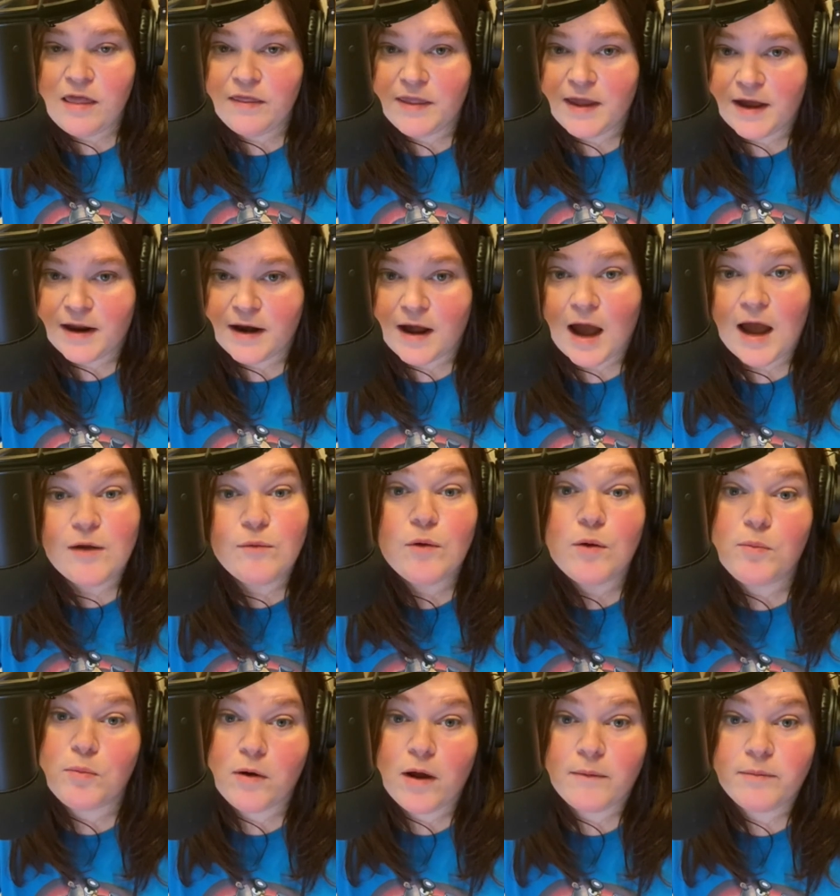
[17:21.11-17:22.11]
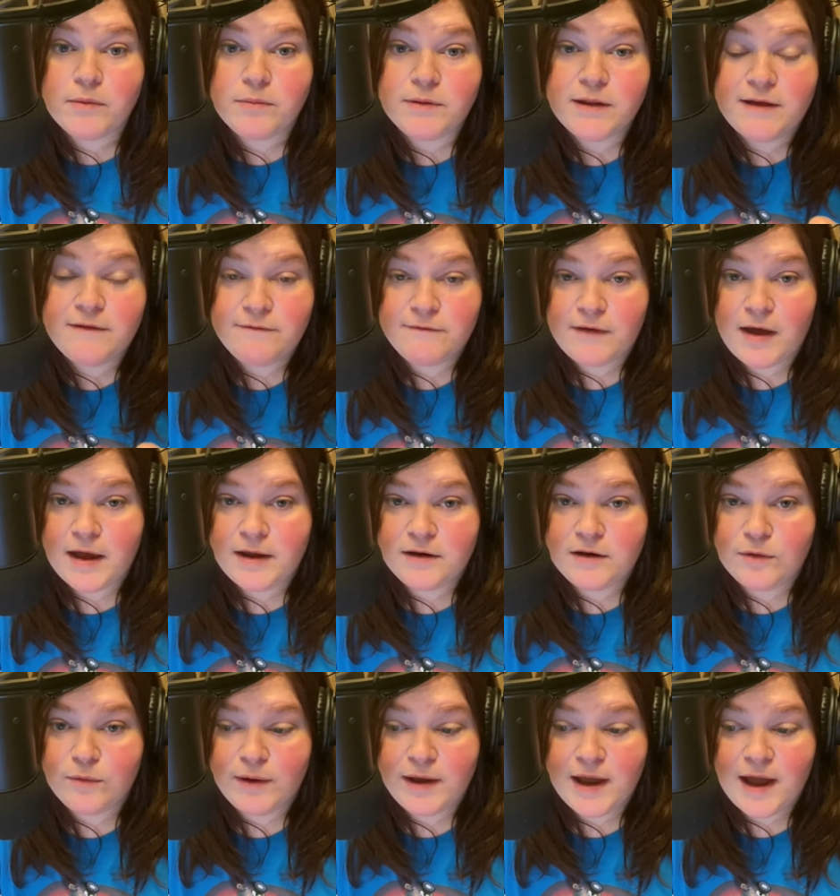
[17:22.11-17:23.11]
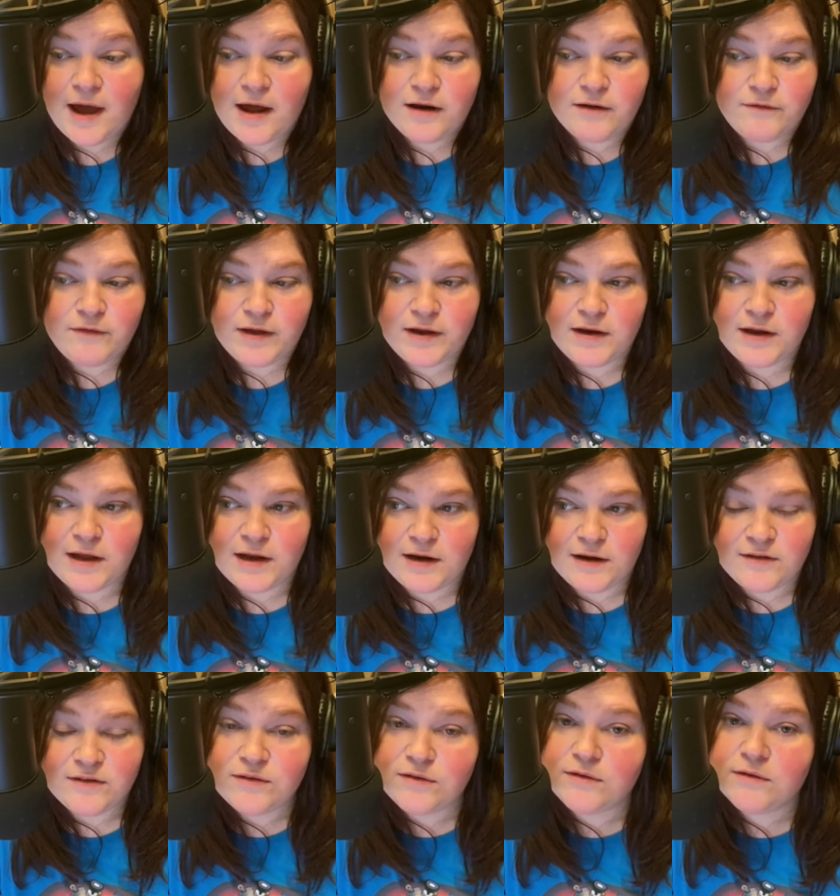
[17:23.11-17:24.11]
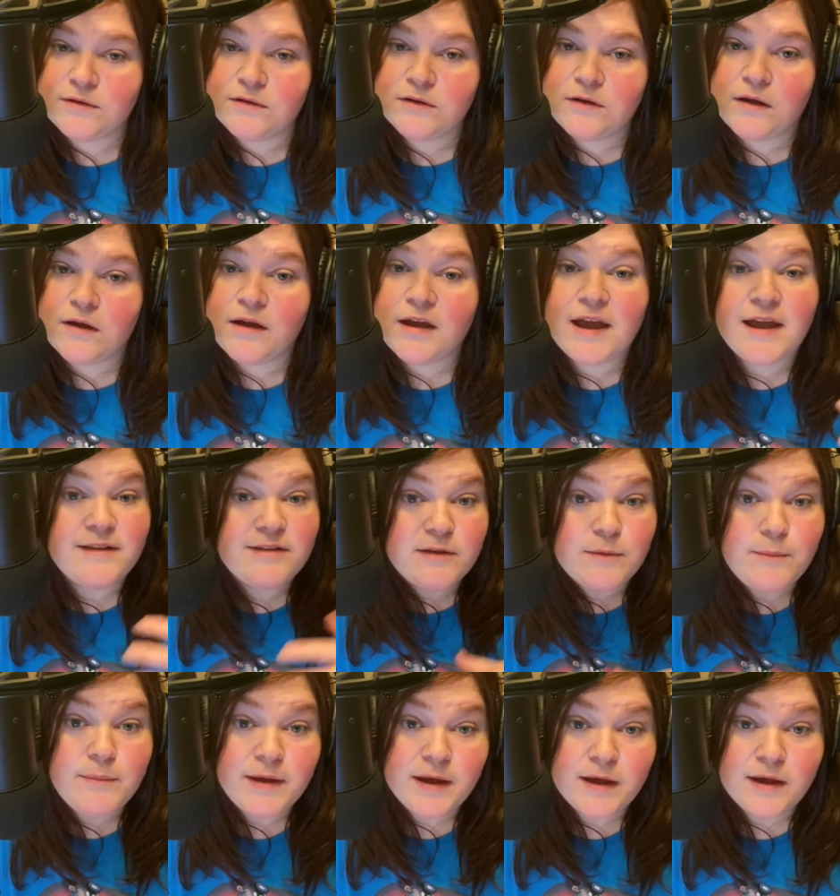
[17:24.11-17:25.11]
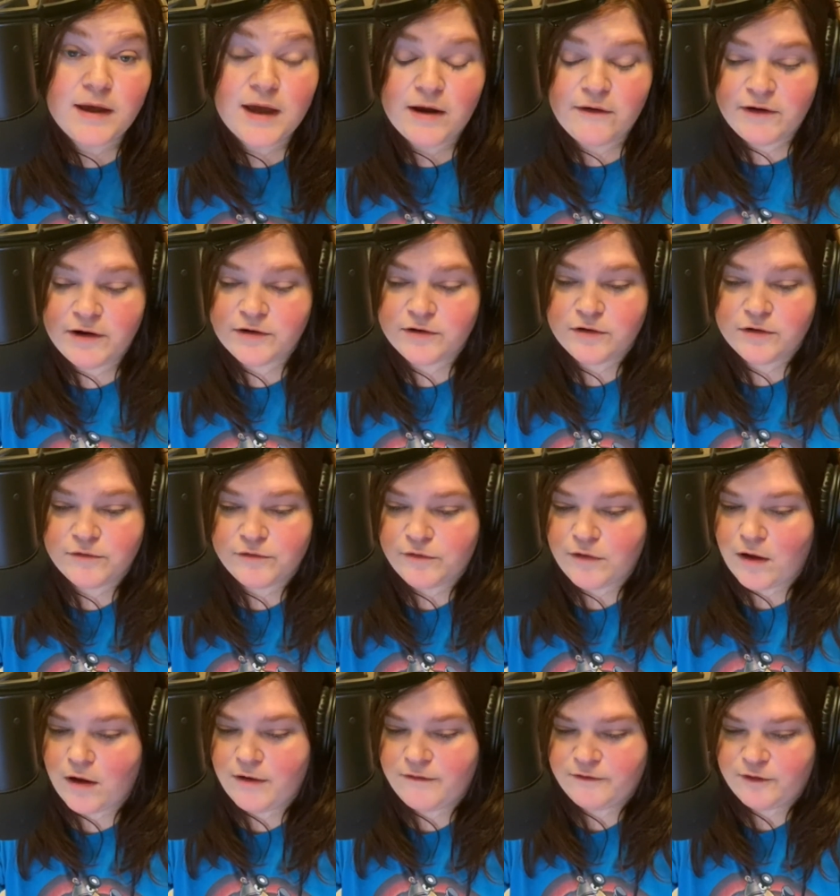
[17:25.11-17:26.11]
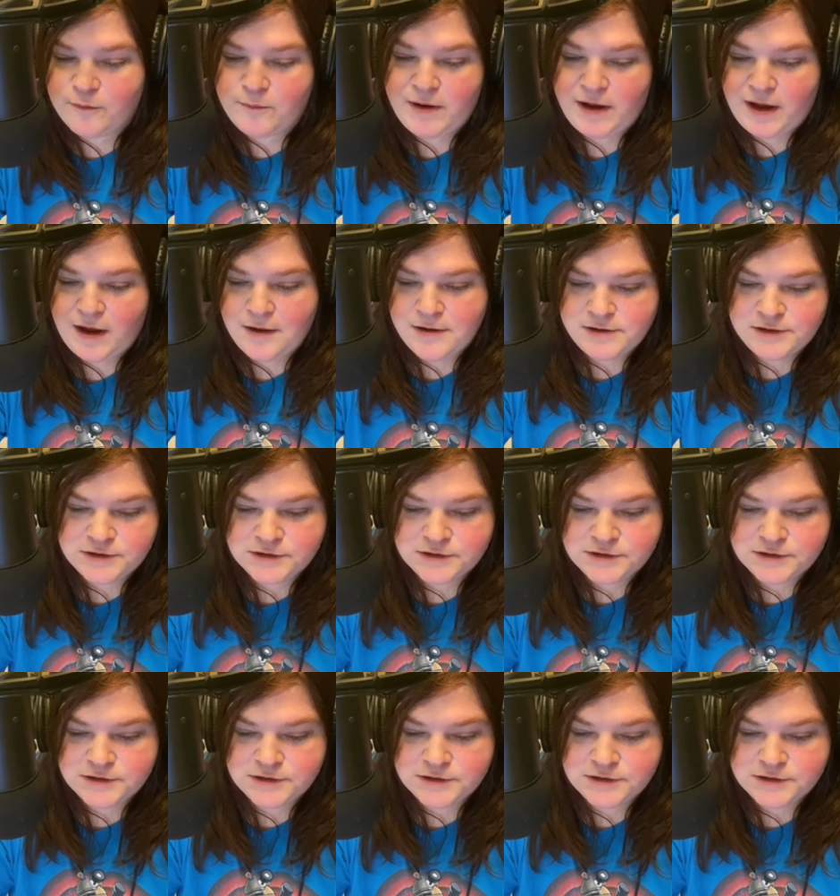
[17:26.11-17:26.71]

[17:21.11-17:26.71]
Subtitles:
then I will probably find a way out of it, and it's a big character flaw for me.